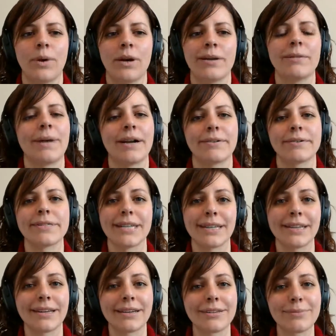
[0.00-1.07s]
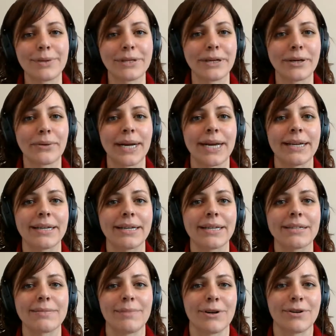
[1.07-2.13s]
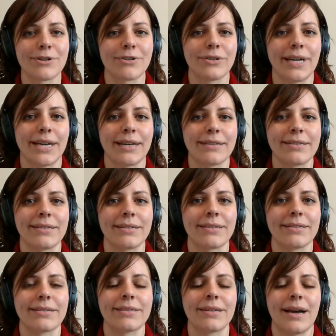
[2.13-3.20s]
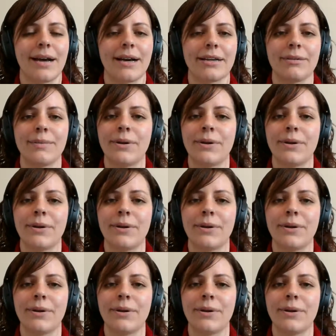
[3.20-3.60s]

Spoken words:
one of the models that I think is really great is Marshall Ganz's